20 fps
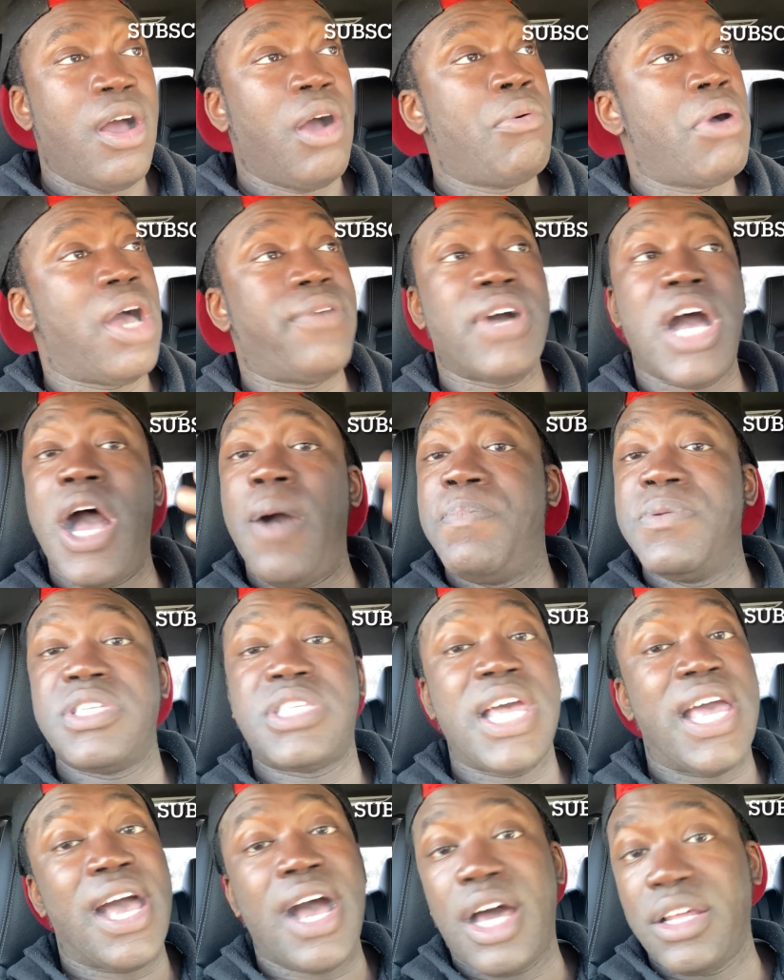Whatever happens
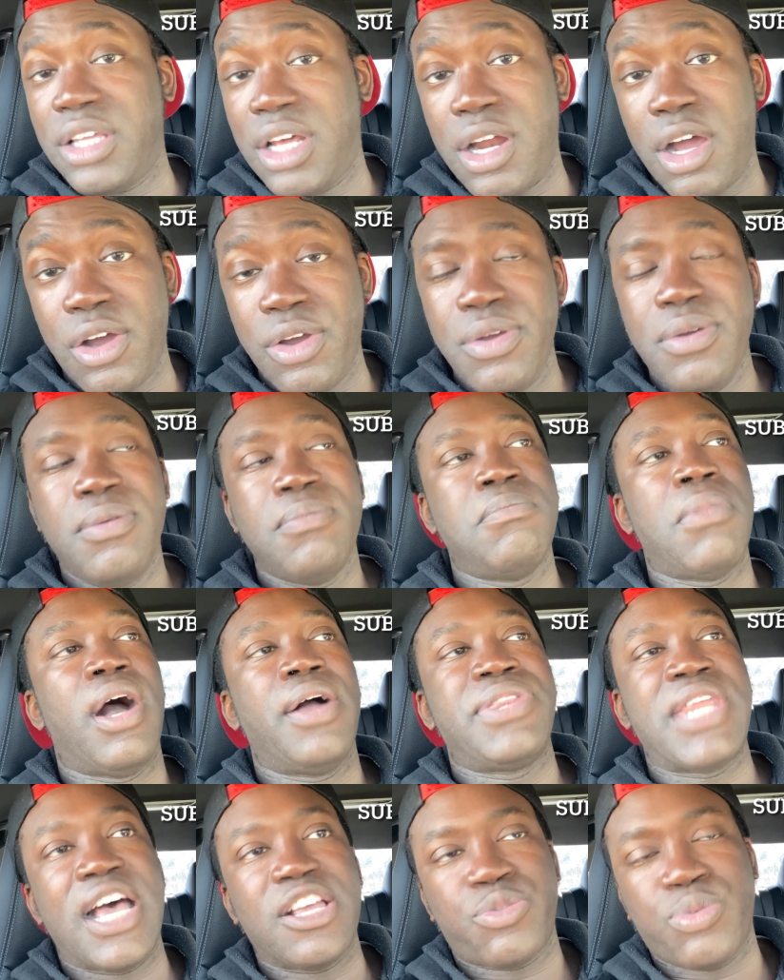there, I don't know,
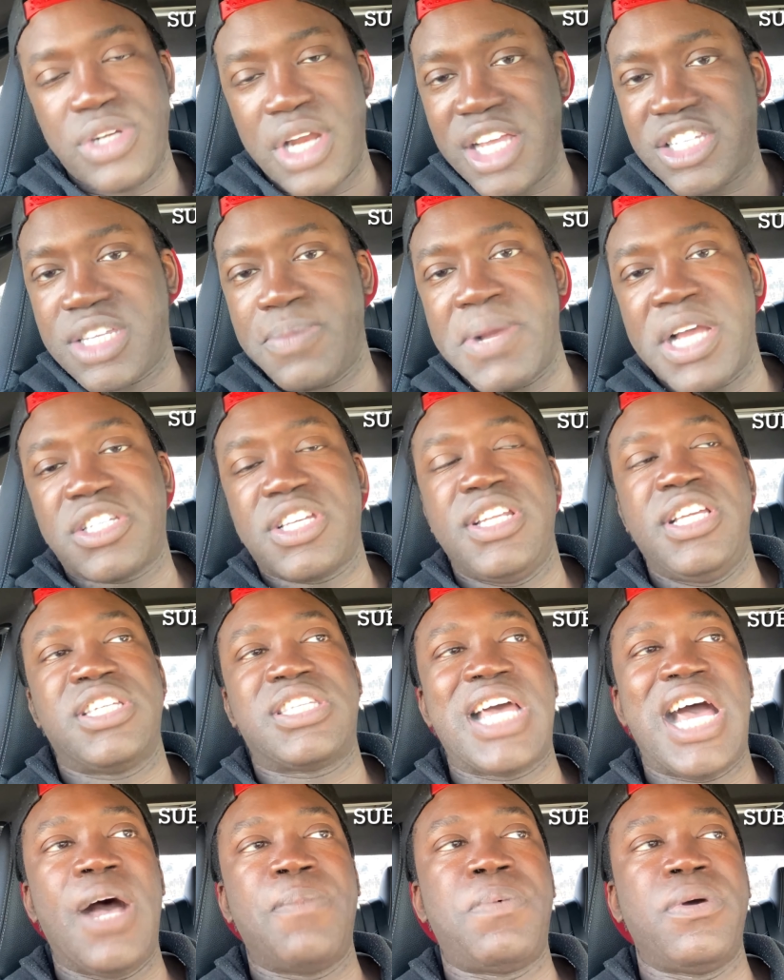but that's what that's the match that needs
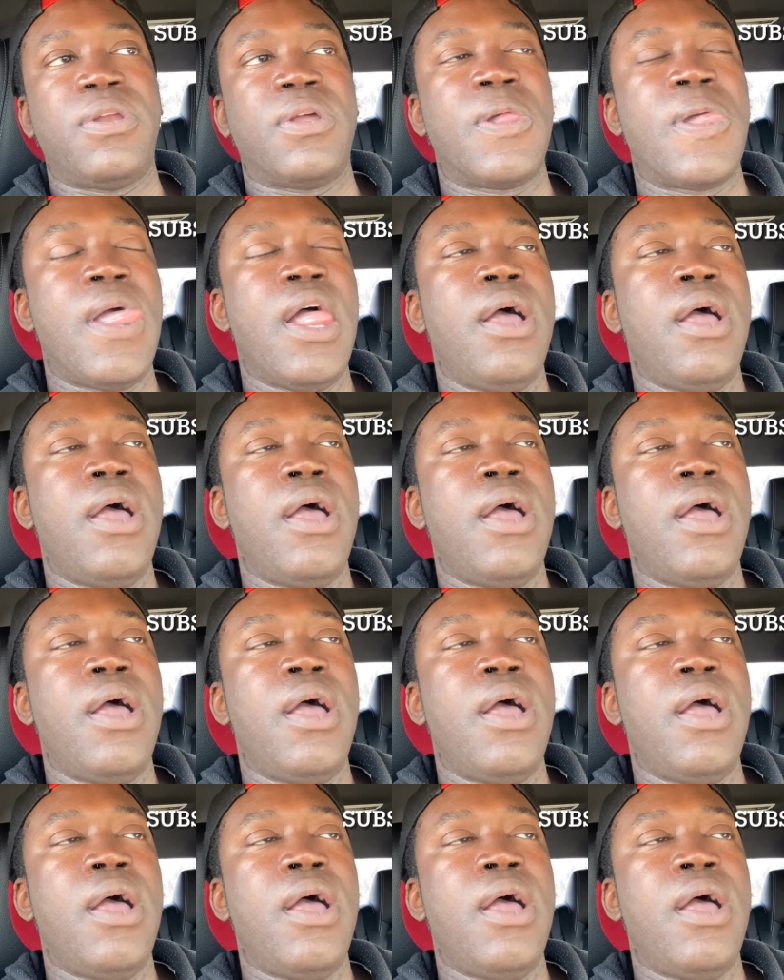to happen.